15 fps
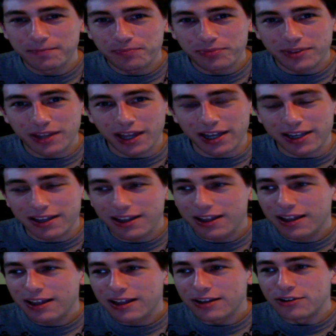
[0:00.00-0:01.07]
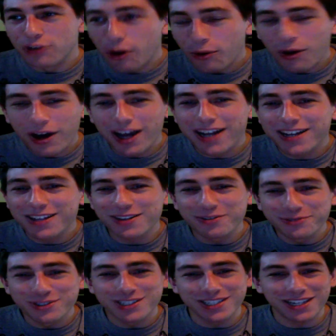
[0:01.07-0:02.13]
Like, no one
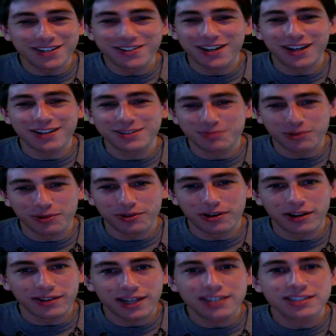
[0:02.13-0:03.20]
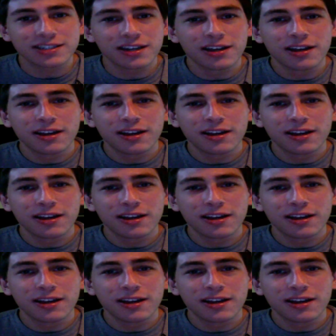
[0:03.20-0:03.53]
uses Internet Explorer unless